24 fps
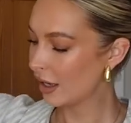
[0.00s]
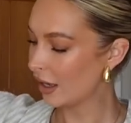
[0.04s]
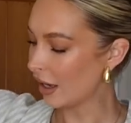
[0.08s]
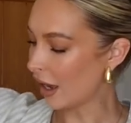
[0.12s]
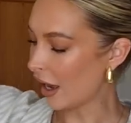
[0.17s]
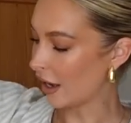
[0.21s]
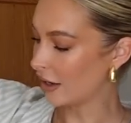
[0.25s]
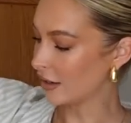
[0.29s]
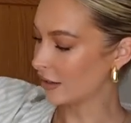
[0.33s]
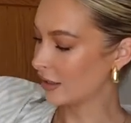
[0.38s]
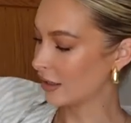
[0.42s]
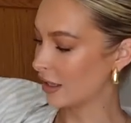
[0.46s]

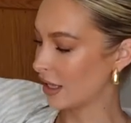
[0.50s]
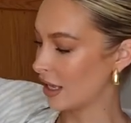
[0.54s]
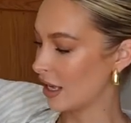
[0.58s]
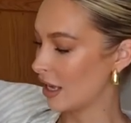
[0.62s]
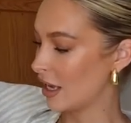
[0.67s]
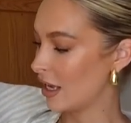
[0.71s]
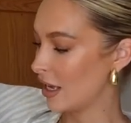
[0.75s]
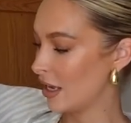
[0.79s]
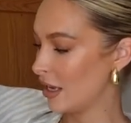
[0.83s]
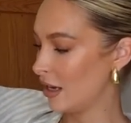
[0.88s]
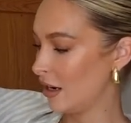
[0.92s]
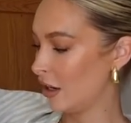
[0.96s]
as
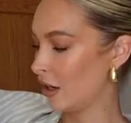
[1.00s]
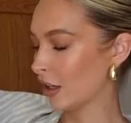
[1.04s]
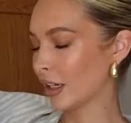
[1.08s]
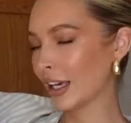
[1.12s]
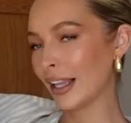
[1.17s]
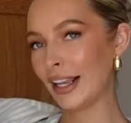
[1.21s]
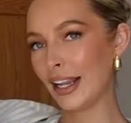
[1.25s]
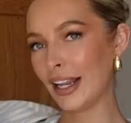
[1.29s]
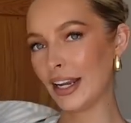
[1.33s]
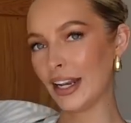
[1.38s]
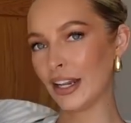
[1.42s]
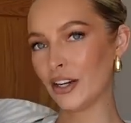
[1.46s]
the like a
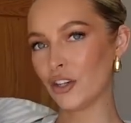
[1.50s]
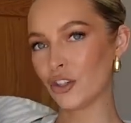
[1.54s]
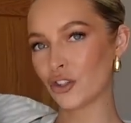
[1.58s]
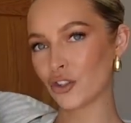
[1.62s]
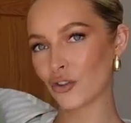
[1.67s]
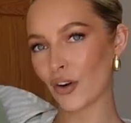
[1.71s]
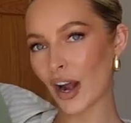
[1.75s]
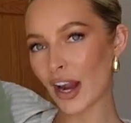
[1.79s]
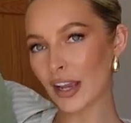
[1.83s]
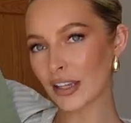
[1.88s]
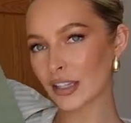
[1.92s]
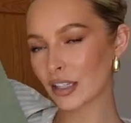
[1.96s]
linen
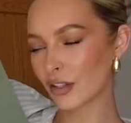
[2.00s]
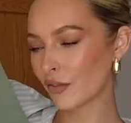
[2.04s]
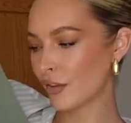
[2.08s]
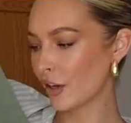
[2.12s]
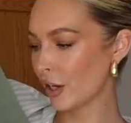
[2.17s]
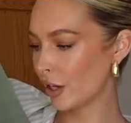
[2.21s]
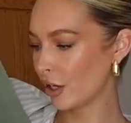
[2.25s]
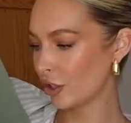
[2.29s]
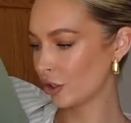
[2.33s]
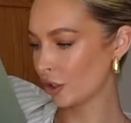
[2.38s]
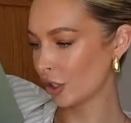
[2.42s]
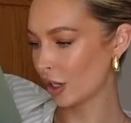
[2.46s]
dress
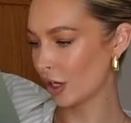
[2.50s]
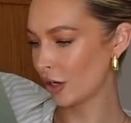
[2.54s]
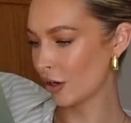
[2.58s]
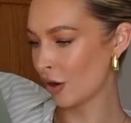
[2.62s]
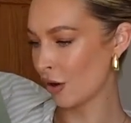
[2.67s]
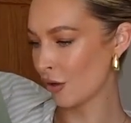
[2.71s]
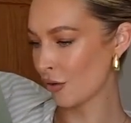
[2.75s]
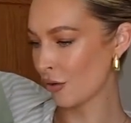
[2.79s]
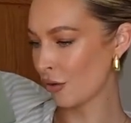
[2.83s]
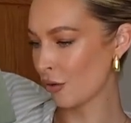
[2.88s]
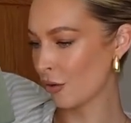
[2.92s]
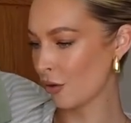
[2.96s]
version,
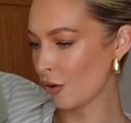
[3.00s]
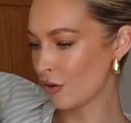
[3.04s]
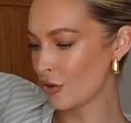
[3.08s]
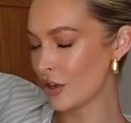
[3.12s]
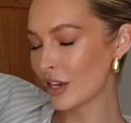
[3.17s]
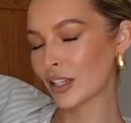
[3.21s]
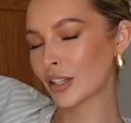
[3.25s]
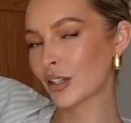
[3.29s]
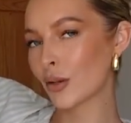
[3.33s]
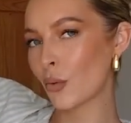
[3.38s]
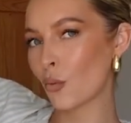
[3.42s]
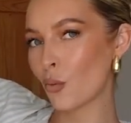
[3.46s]
I thought
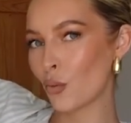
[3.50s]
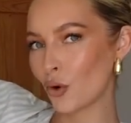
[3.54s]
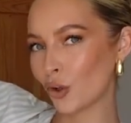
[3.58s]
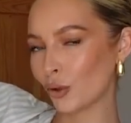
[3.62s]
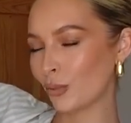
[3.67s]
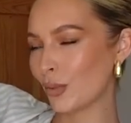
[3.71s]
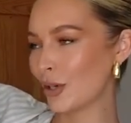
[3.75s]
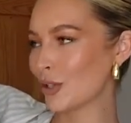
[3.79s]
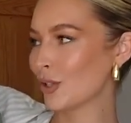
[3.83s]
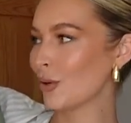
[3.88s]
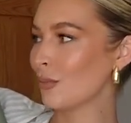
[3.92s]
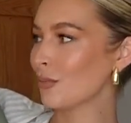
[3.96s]
this will
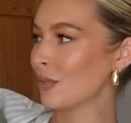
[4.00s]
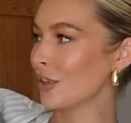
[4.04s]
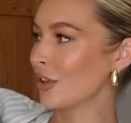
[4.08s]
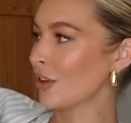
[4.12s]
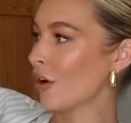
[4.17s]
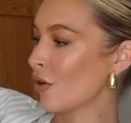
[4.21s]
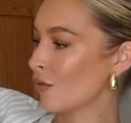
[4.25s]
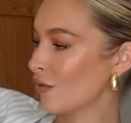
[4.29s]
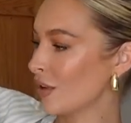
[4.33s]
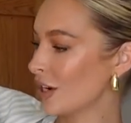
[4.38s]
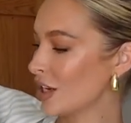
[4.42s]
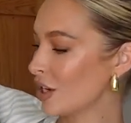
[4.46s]
be something that
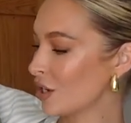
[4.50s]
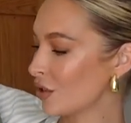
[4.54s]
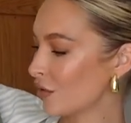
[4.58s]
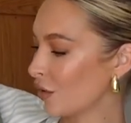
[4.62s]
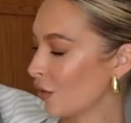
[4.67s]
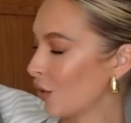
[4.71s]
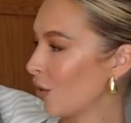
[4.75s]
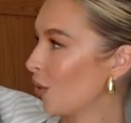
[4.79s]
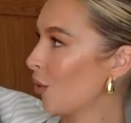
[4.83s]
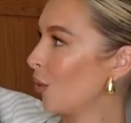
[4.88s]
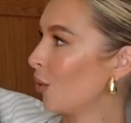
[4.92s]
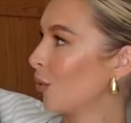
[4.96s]
I reach
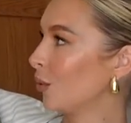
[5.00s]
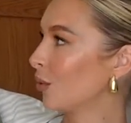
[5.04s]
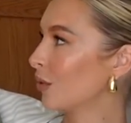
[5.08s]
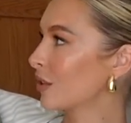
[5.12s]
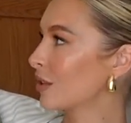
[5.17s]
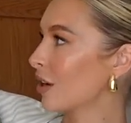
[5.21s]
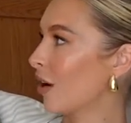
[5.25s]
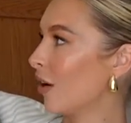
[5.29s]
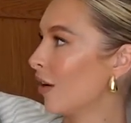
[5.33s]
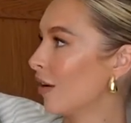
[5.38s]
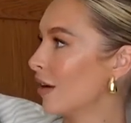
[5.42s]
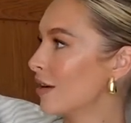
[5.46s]
for all the
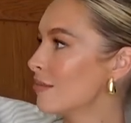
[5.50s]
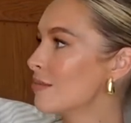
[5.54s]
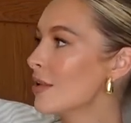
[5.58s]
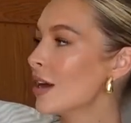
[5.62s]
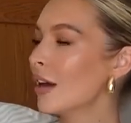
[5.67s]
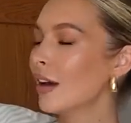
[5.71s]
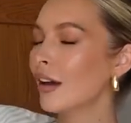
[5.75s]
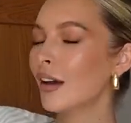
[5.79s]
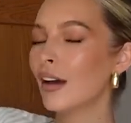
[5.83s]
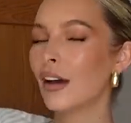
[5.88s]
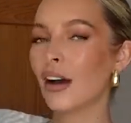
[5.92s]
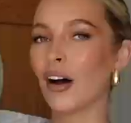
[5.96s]
time.
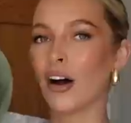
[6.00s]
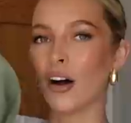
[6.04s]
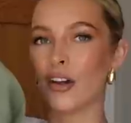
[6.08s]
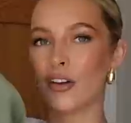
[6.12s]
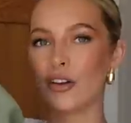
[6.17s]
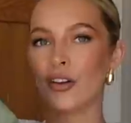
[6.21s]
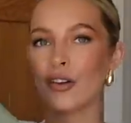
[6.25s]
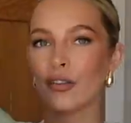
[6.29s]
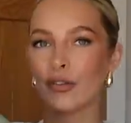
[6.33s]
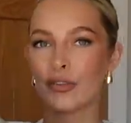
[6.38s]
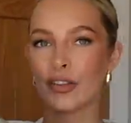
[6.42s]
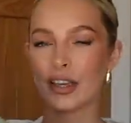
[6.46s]
I
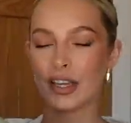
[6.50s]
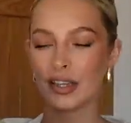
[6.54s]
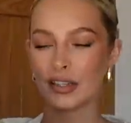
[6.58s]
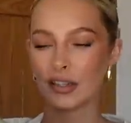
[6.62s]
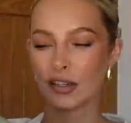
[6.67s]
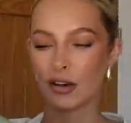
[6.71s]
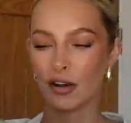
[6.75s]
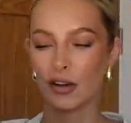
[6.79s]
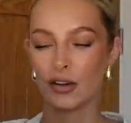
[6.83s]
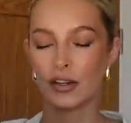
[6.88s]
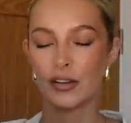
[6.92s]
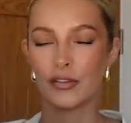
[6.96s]
love these
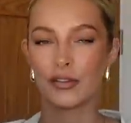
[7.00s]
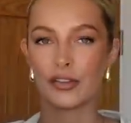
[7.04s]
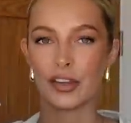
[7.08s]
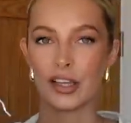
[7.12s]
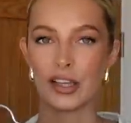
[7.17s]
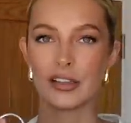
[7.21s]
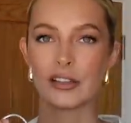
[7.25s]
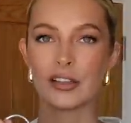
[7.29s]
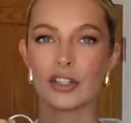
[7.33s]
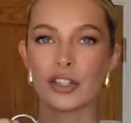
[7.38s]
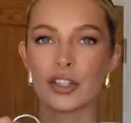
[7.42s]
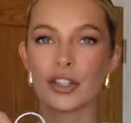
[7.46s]
kind of
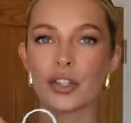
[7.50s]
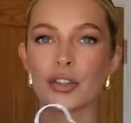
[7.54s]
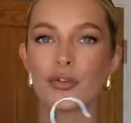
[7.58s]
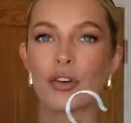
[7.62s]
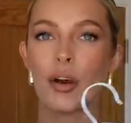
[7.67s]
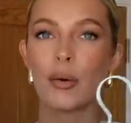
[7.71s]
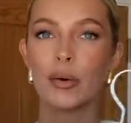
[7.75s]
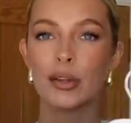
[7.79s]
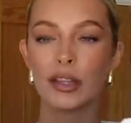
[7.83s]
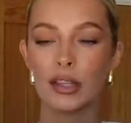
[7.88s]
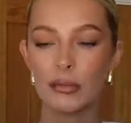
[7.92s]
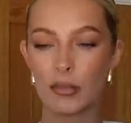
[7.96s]
things, just
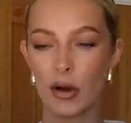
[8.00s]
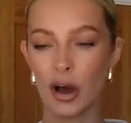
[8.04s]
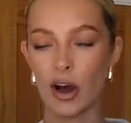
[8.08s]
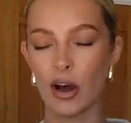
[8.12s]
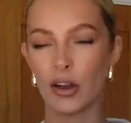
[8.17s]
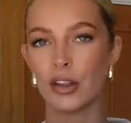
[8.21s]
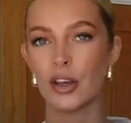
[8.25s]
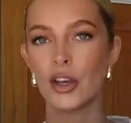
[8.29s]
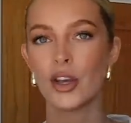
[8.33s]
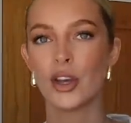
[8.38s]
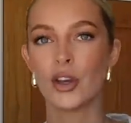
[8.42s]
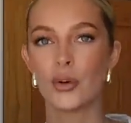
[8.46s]
throwing them
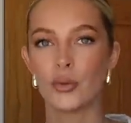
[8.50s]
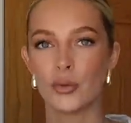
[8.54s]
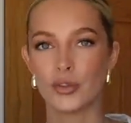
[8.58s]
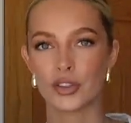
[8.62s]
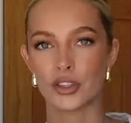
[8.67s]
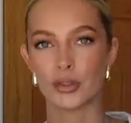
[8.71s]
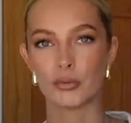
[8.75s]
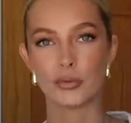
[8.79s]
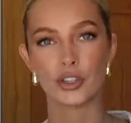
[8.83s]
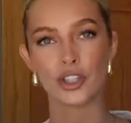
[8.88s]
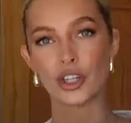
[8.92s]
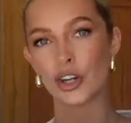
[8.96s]
on with
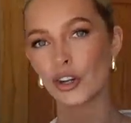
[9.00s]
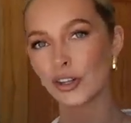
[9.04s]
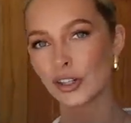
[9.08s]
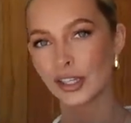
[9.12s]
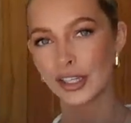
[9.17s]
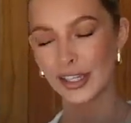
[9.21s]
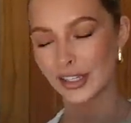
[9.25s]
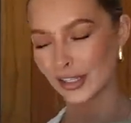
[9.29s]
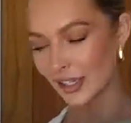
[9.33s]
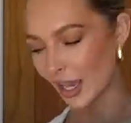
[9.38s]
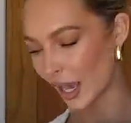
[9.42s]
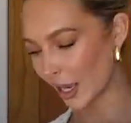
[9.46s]
some
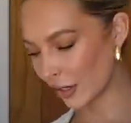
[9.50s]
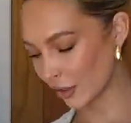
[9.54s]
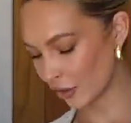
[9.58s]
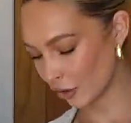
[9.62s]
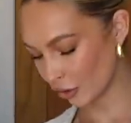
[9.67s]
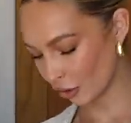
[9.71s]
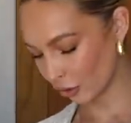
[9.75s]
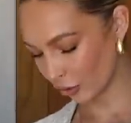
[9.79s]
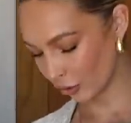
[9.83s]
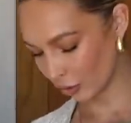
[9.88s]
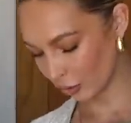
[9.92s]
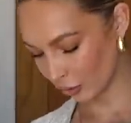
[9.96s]
chunky
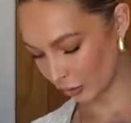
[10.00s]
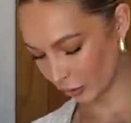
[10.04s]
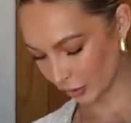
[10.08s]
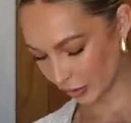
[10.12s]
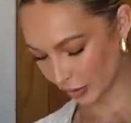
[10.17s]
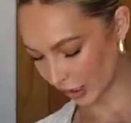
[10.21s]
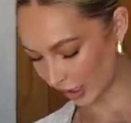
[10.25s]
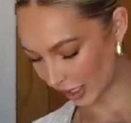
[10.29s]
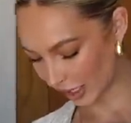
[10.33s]
sandals, a